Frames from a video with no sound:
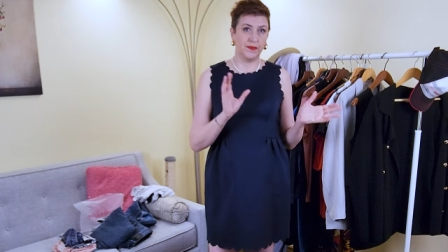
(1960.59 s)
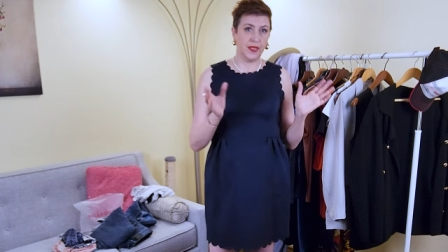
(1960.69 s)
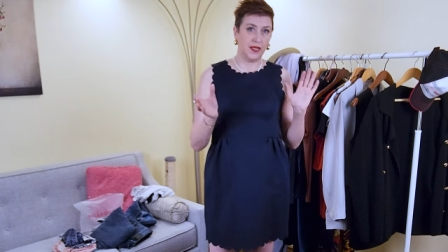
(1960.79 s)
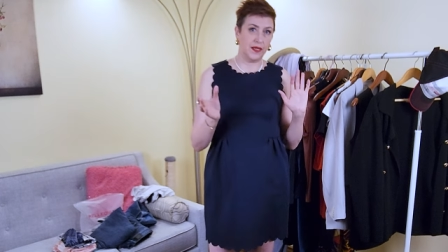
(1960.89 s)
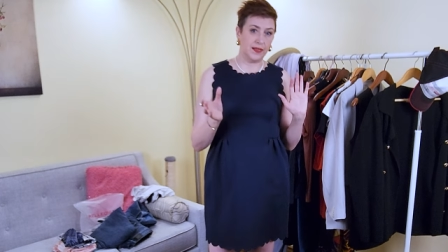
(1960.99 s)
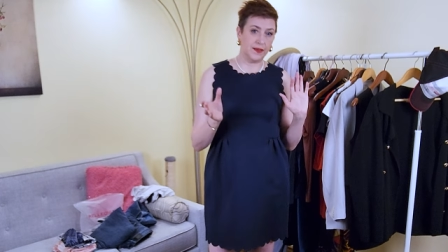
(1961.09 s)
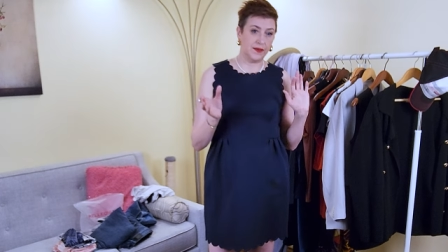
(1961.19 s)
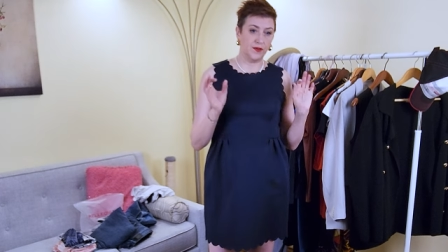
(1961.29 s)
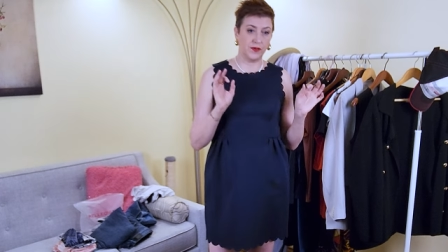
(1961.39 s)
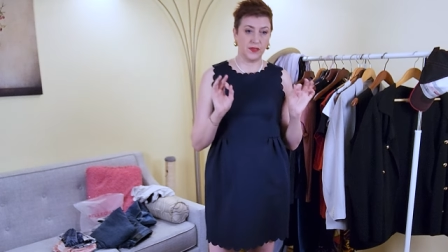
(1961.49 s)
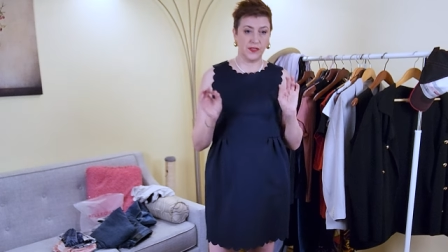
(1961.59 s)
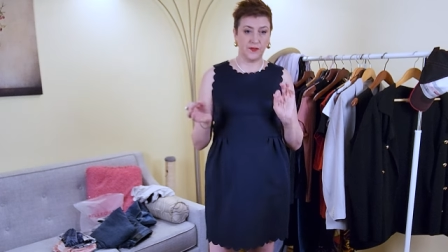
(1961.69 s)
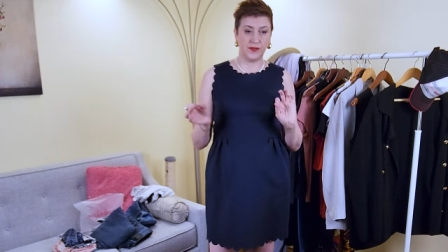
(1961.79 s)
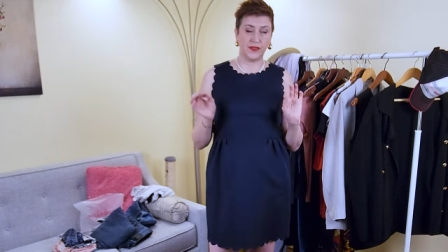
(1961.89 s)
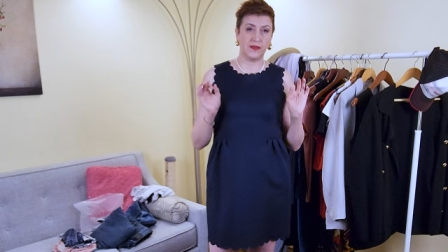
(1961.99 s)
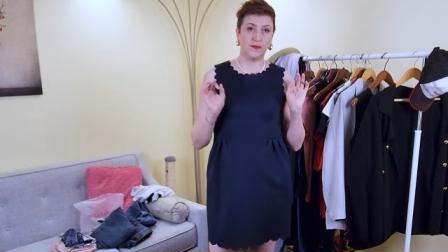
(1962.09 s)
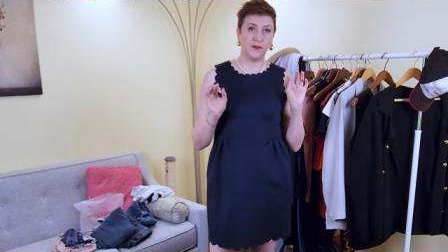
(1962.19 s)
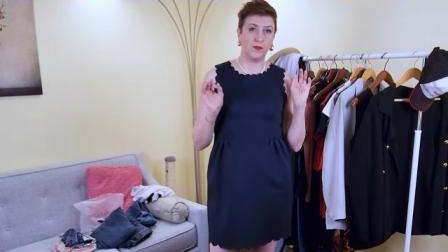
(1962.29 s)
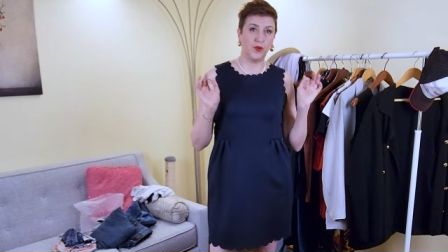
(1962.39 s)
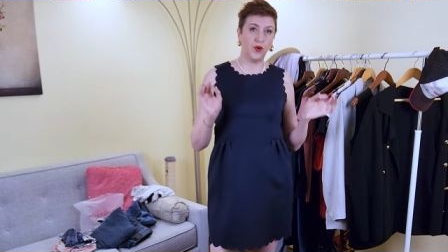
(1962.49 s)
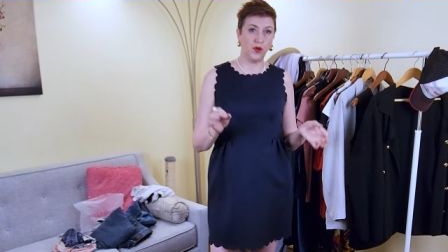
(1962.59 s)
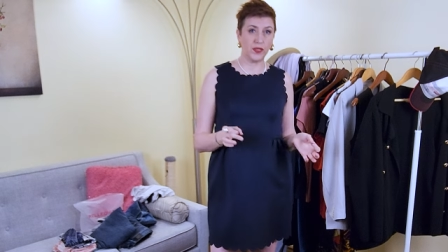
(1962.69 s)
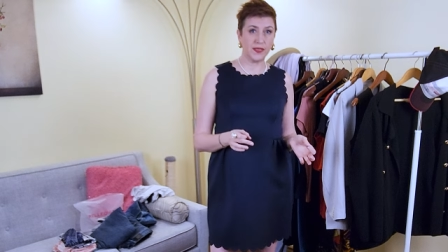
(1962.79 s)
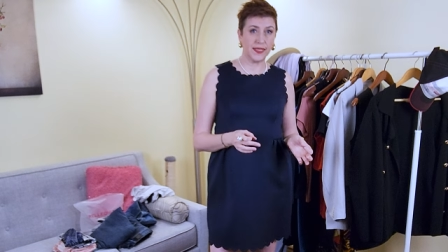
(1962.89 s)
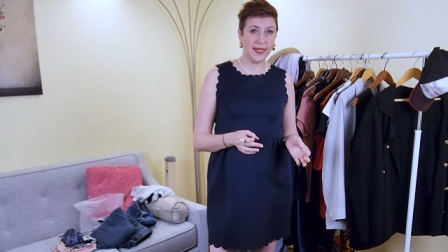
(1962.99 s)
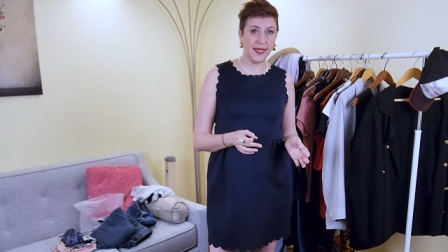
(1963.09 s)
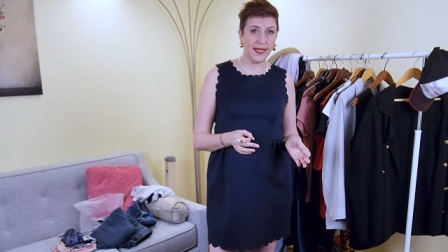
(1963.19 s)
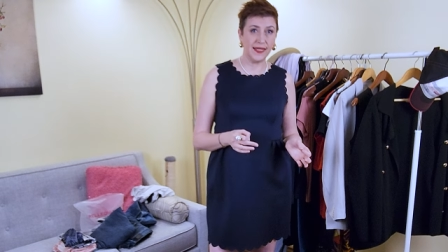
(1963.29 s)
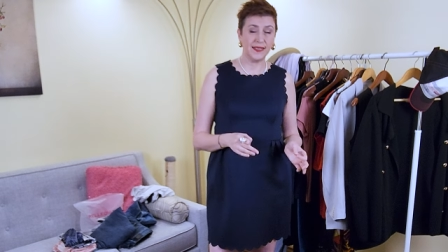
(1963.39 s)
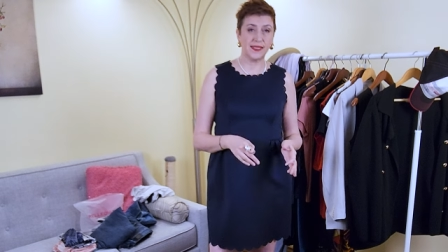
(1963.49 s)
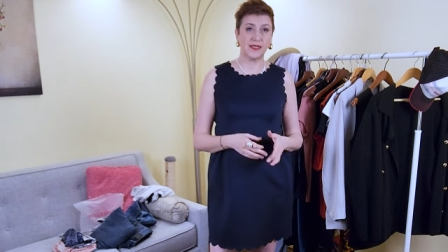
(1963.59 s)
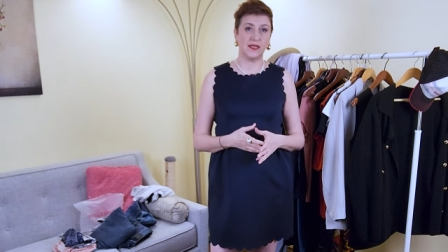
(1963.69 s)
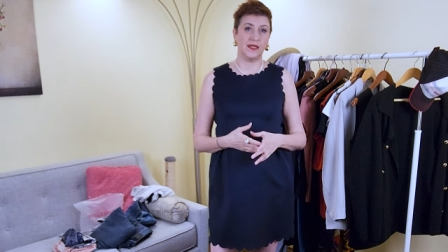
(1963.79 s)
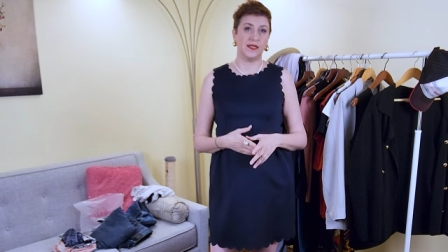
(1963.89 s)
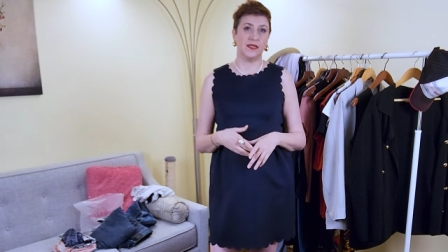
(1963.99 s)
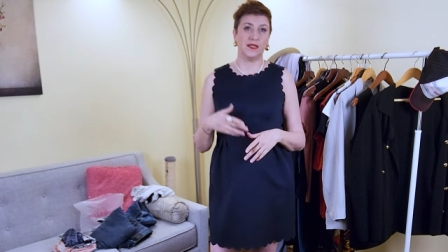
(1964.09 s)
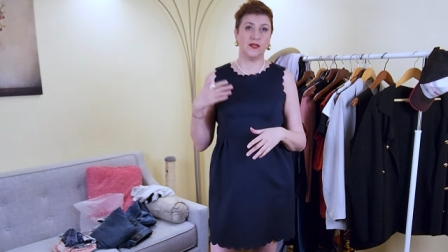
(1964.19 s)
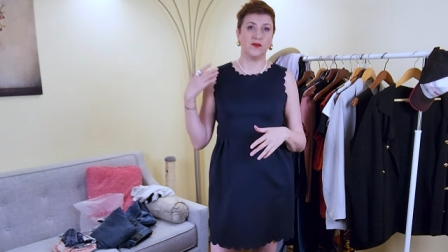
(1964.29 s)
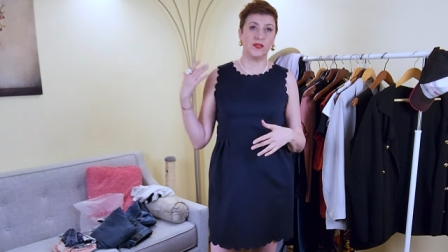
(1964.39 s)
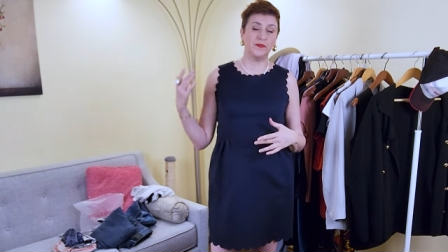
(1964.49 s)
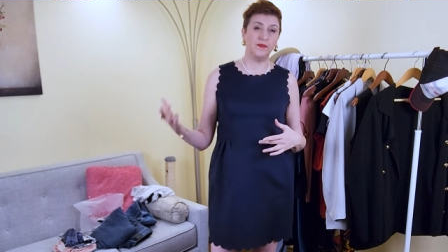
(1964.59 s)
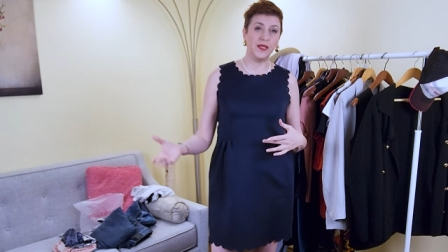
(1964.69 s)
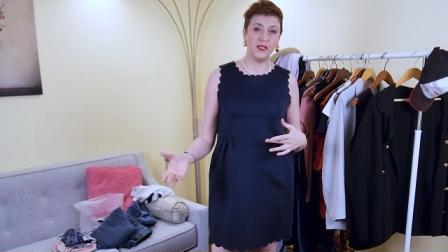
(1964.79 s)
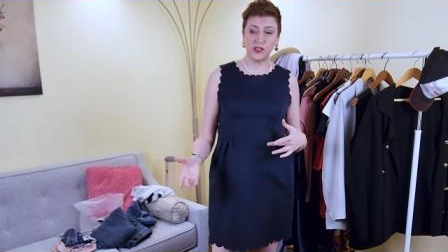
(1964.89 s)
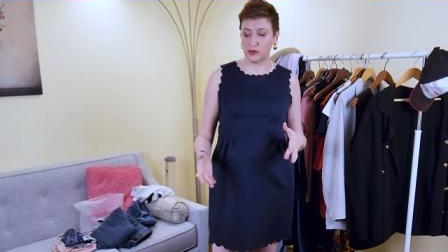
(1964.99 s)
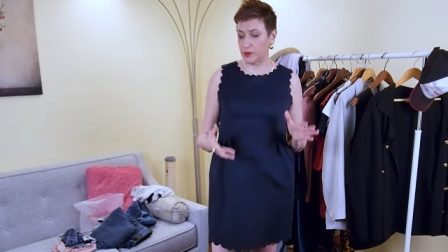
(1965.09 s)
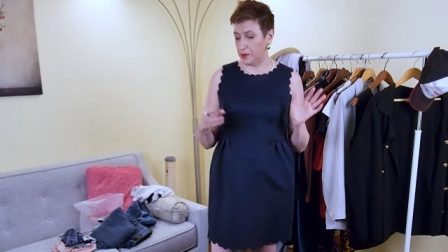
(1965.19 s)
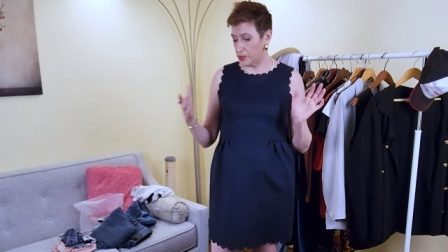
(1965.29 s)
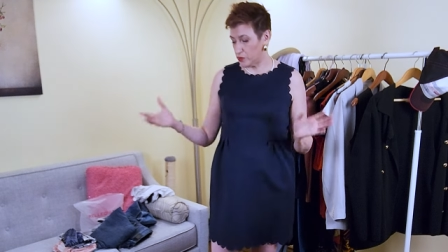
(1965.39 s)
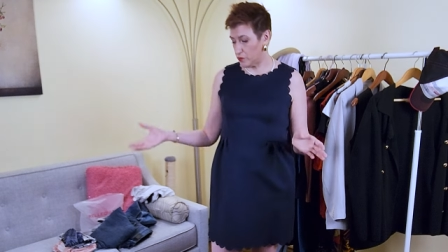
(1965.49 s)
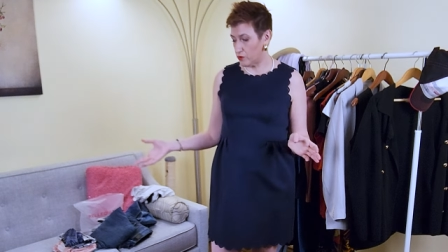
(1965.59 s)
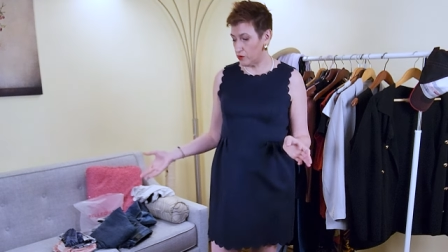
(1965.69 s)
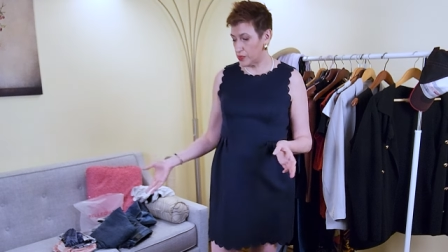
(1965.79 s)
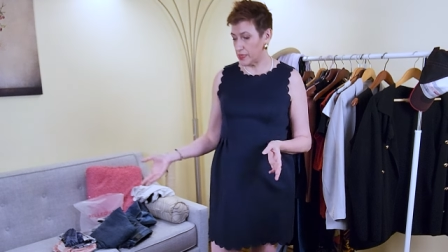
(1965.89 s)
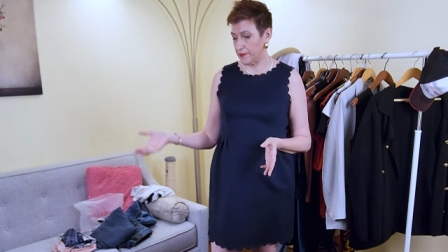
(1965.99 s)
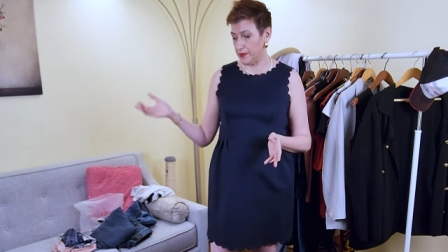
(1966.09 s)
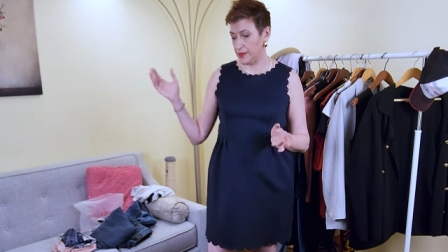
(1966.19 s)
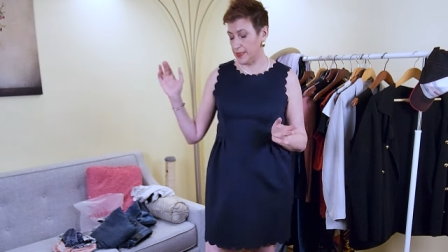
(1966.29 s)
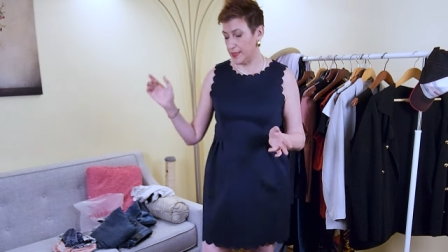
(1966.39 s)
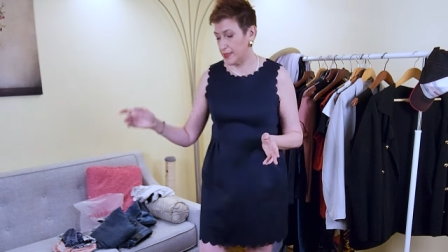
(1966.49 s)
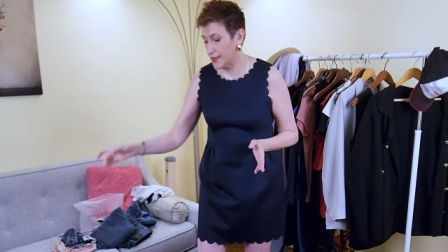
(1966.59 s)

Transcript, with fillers: uh, on different port days and uh, on the beach. On the beach, of course, I will take